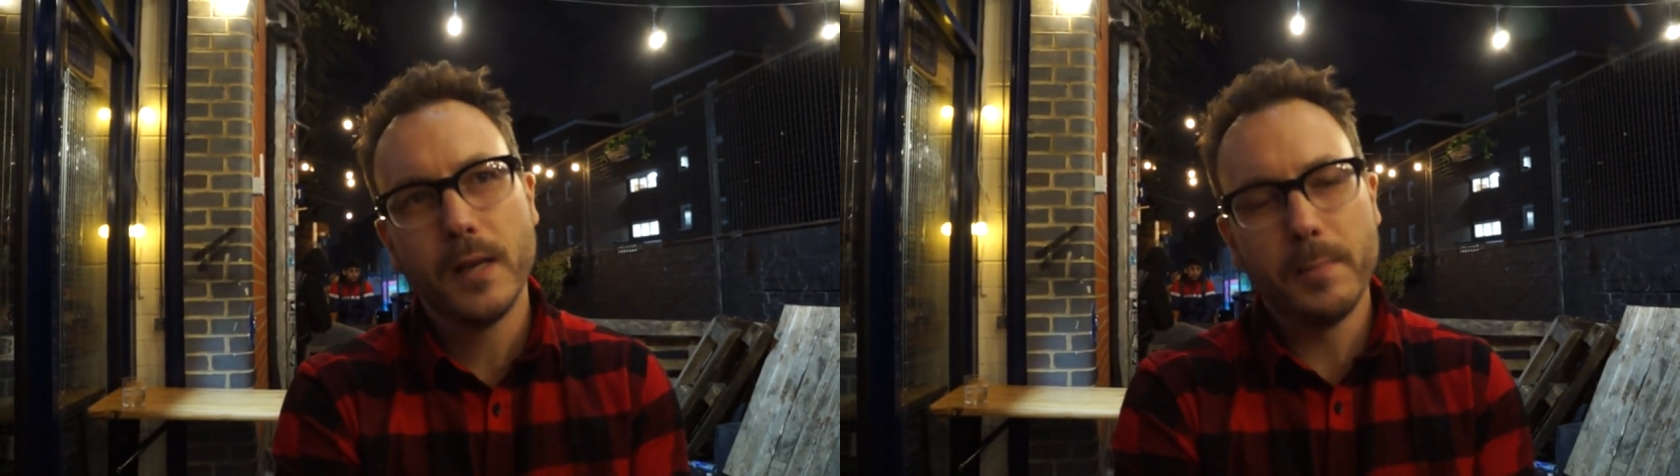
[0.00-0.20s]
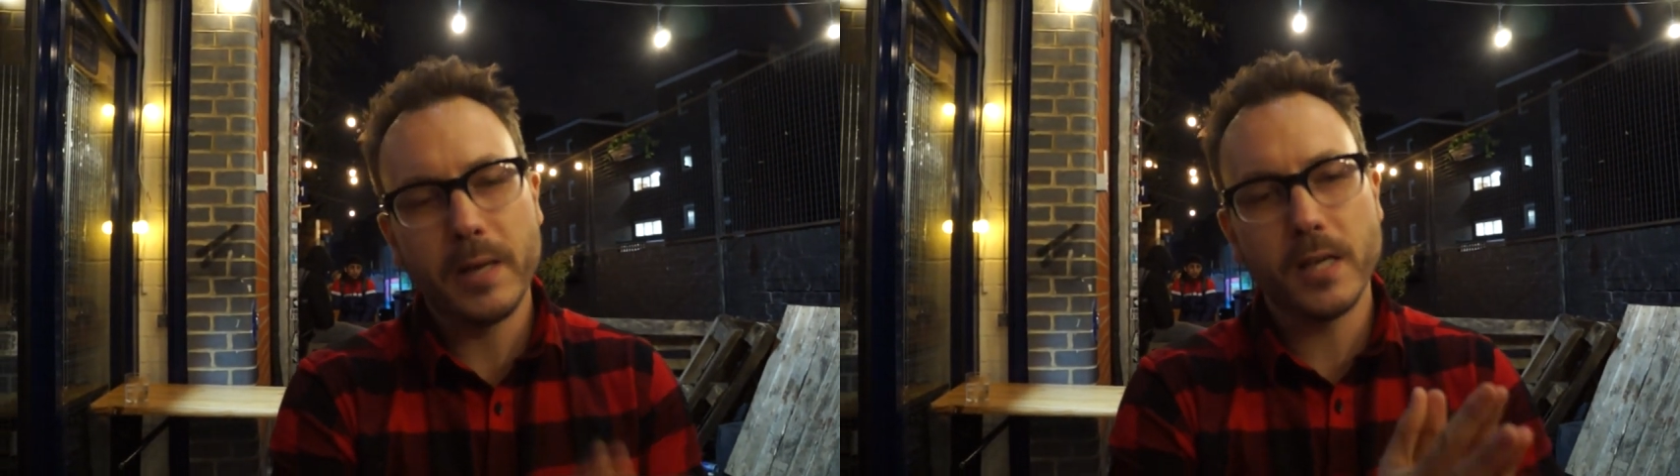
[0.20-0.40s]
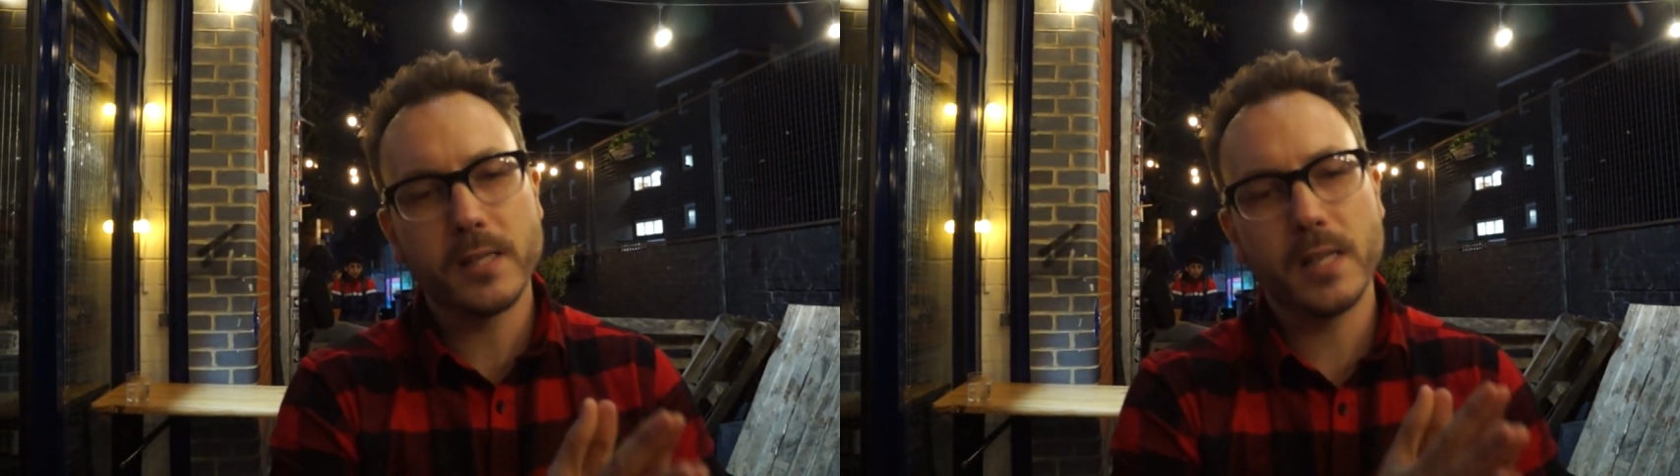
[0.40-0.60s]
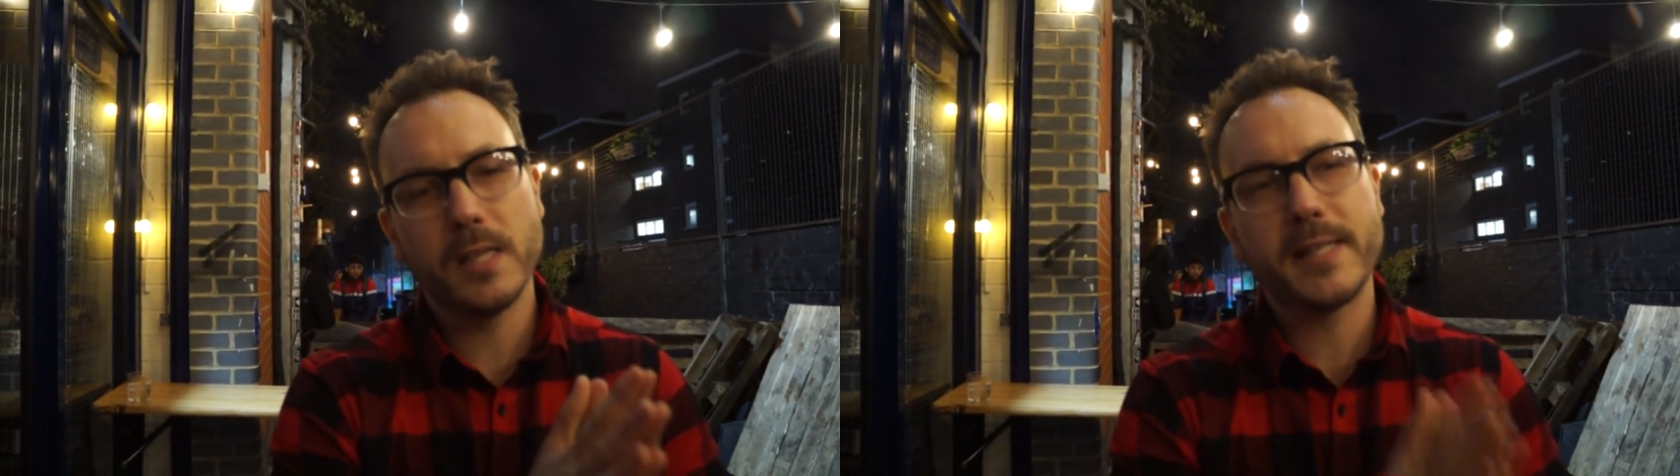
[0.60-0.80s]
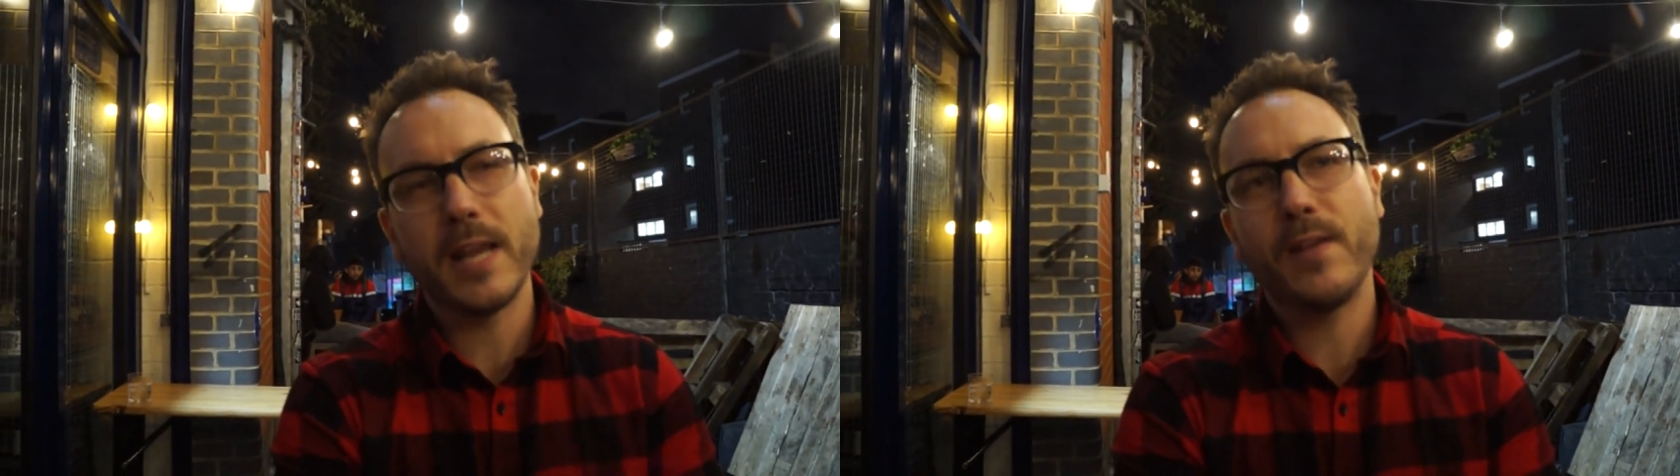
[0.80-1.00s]
because
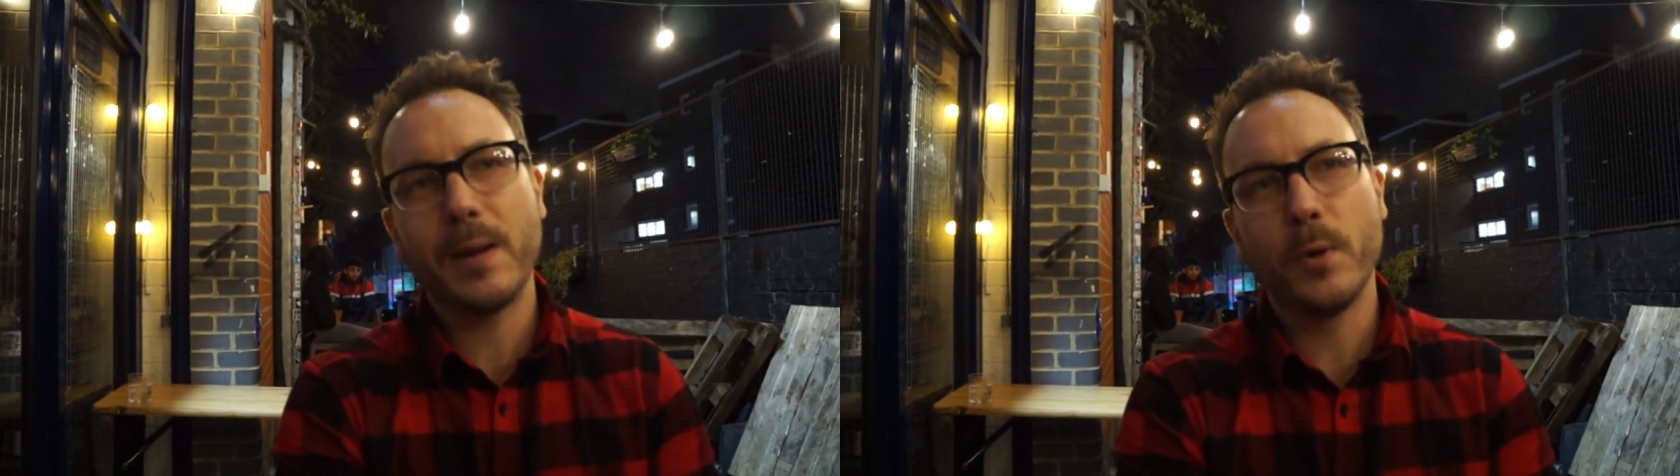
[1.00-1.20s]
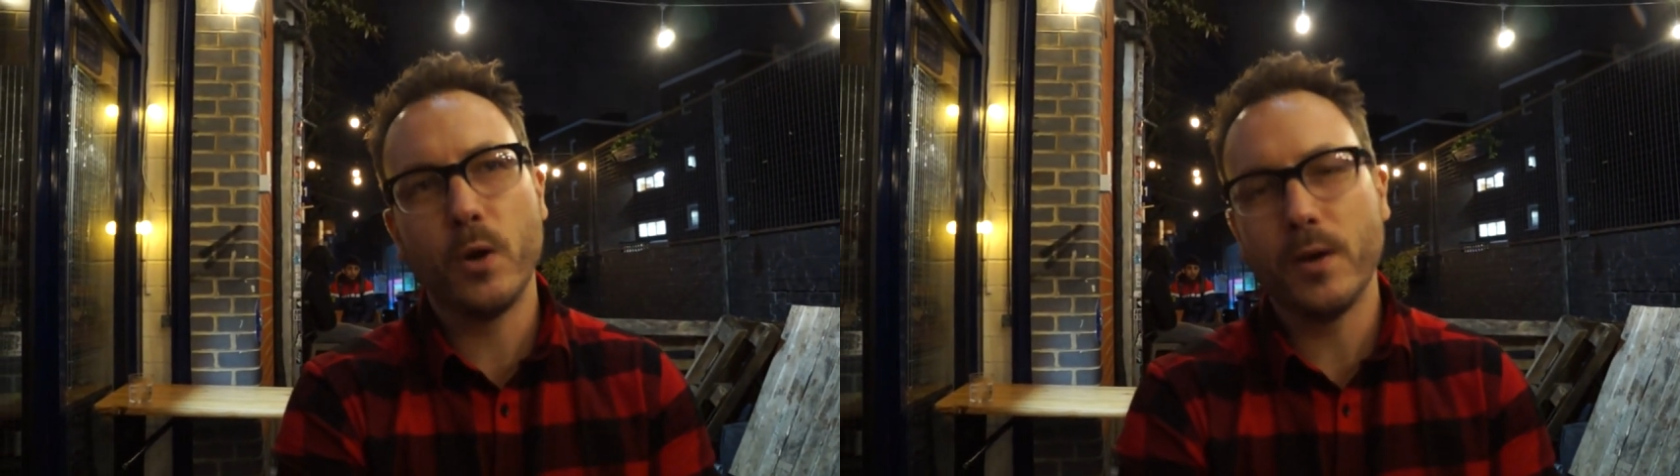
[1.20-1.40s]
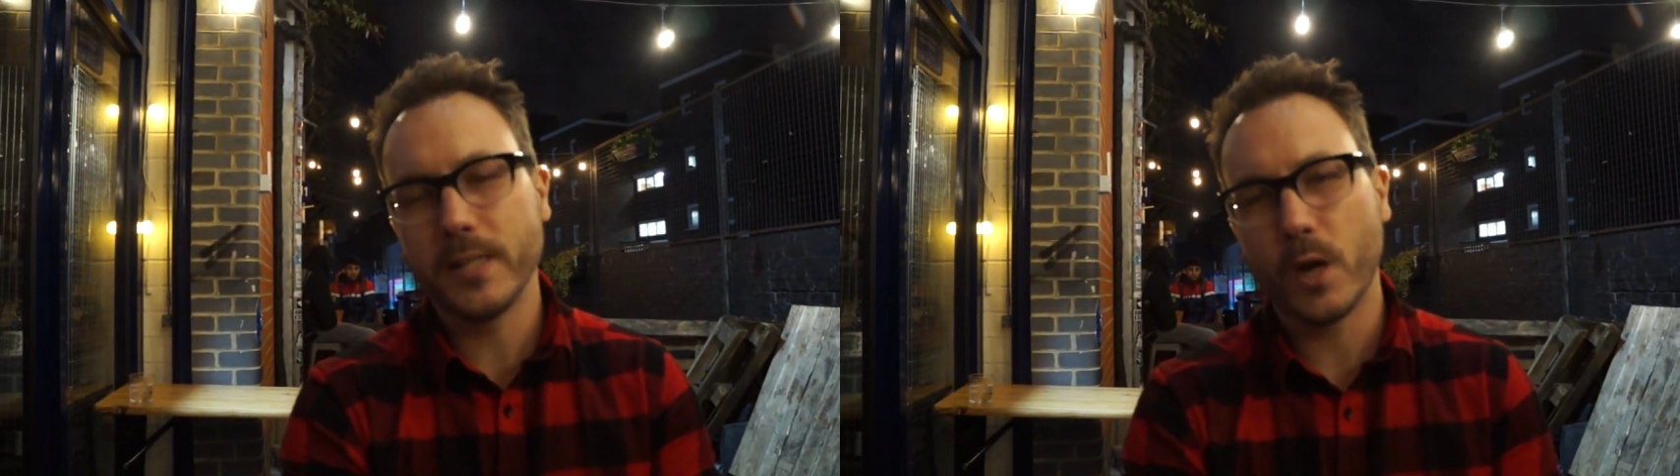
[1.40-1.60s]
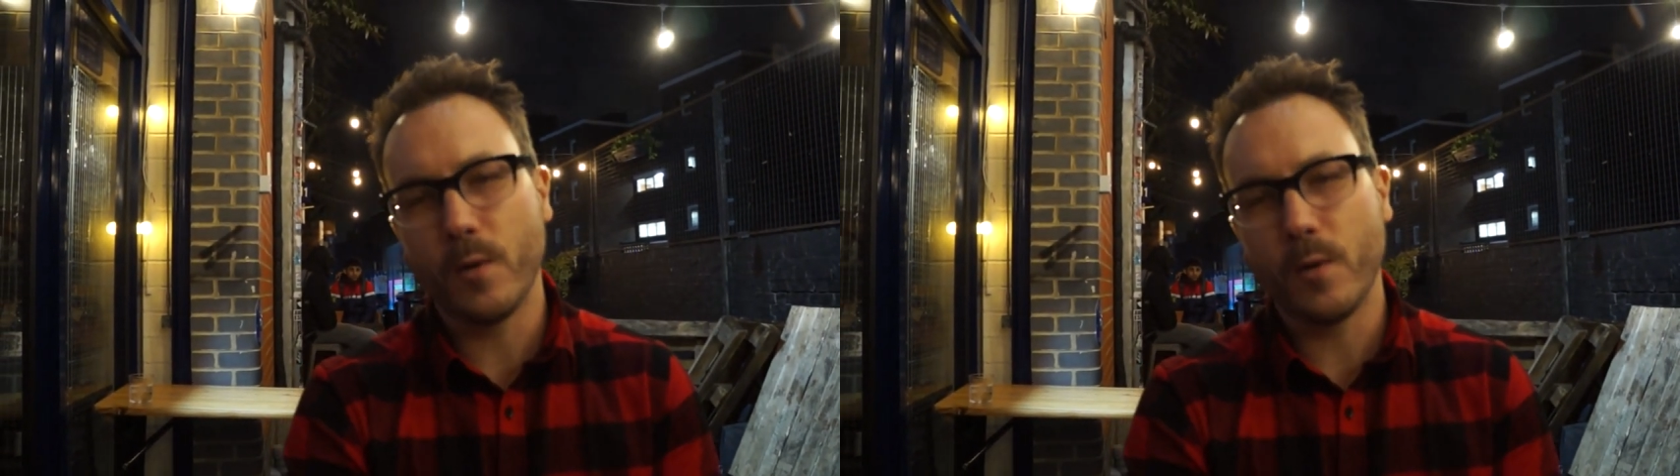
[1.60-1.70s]
Ceval Blanc as a